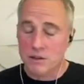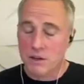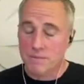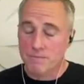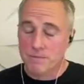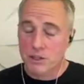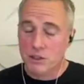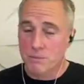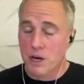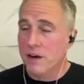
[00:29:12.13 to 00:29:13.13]
uh,
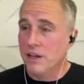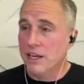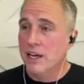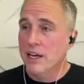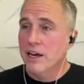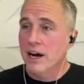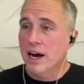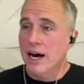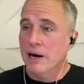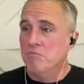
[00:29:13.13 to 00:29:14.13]
Jim Connolly,
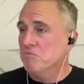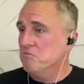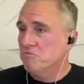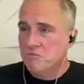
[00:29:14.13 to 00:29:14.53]
um,